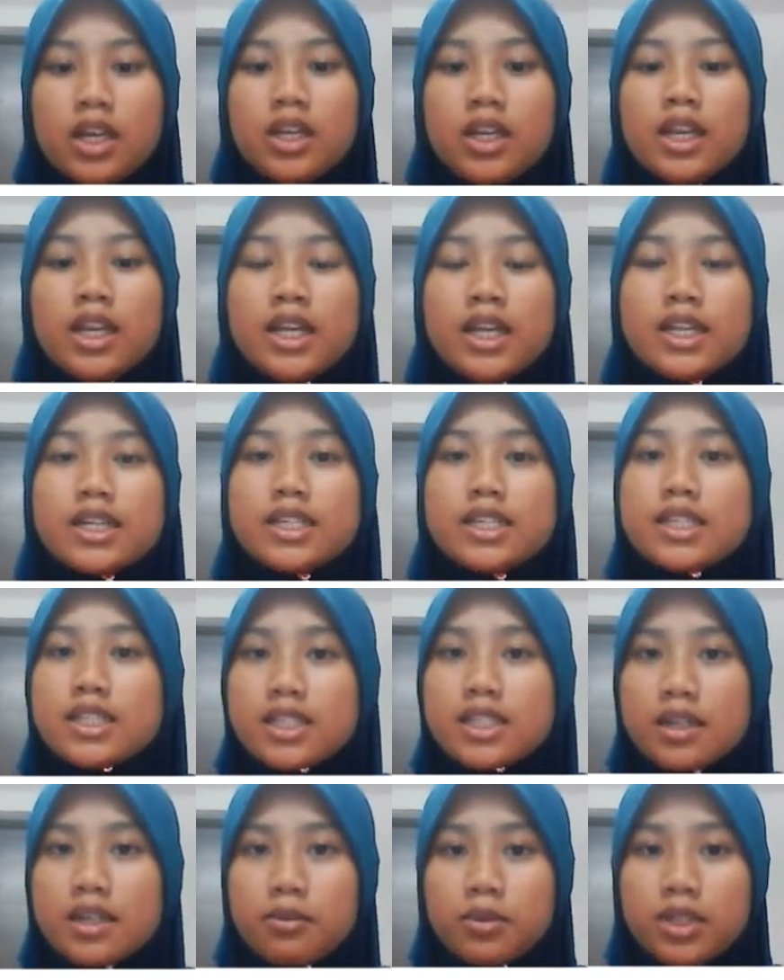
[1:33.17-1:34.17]
Late
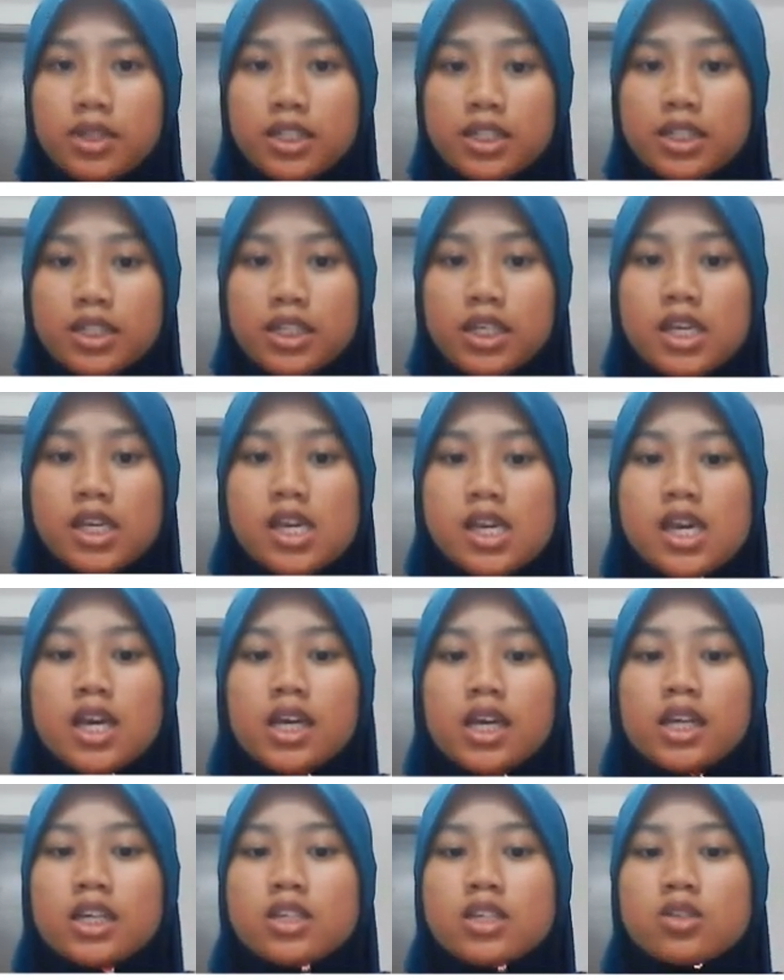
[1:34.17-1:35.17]
instability
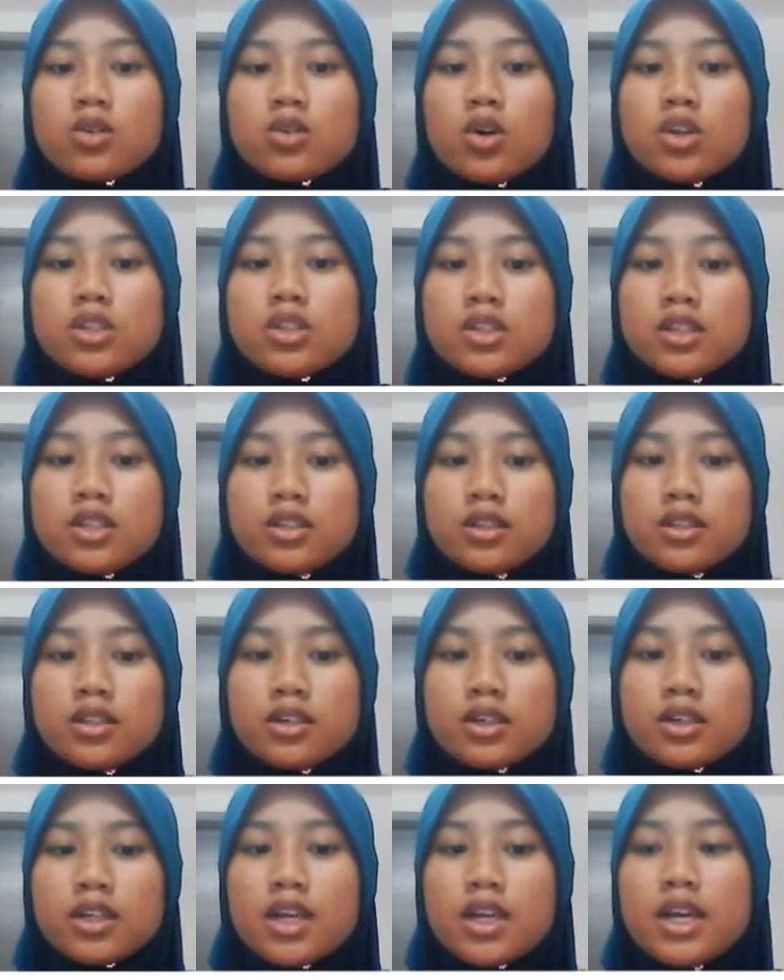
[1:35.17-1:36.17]
is
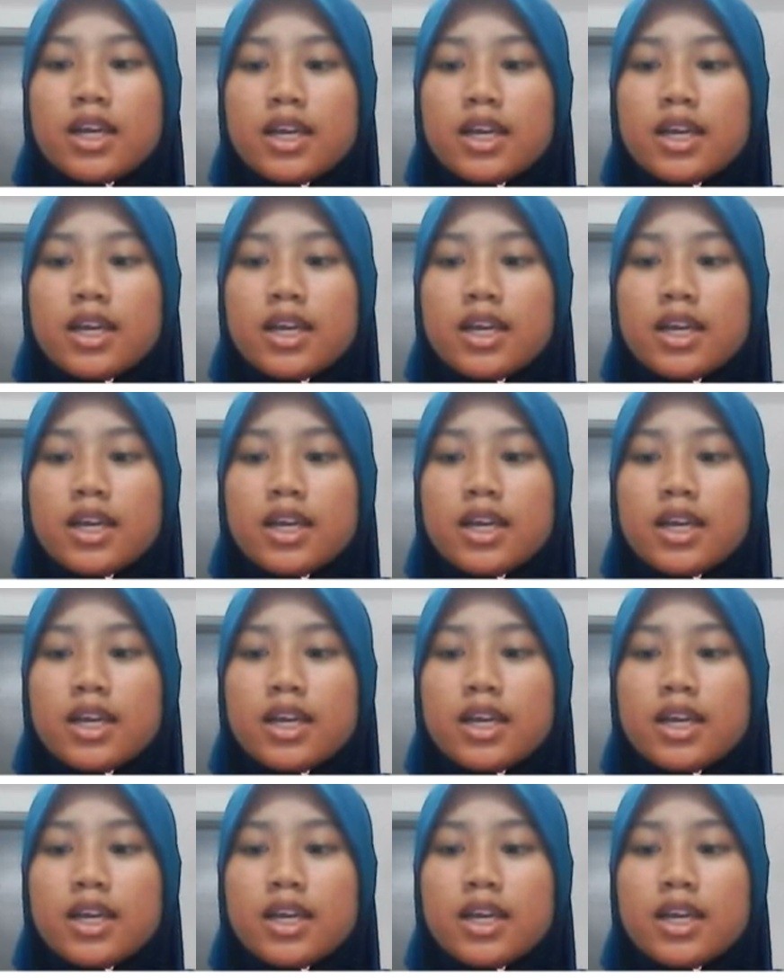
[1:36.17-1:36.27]
considered